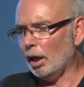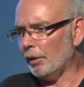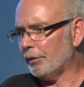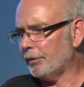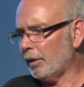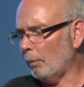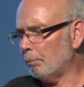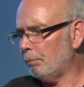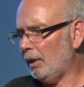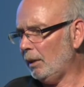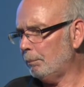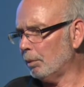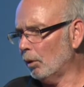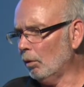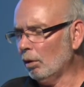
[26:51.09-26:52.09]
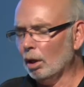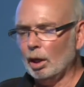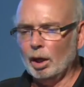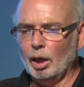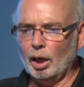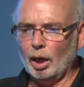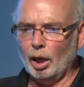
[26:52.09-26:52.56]
some people
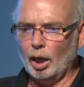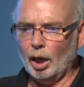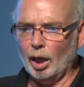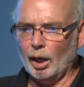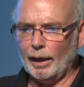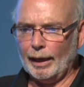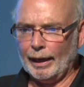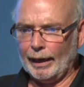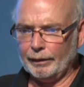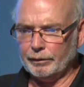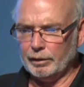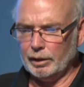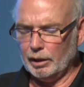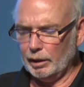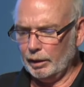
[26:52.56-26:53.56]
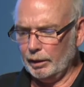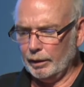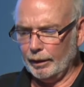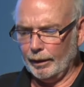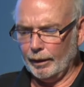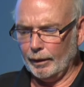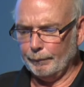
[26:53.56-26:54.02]
at
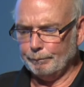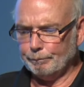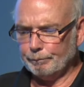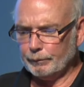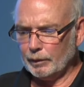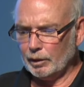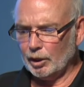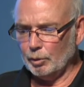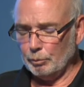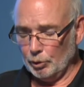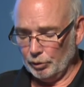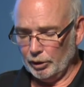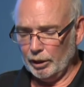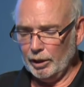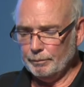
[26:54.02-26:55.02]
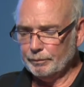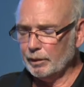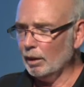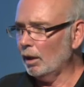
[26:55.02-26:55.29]
the community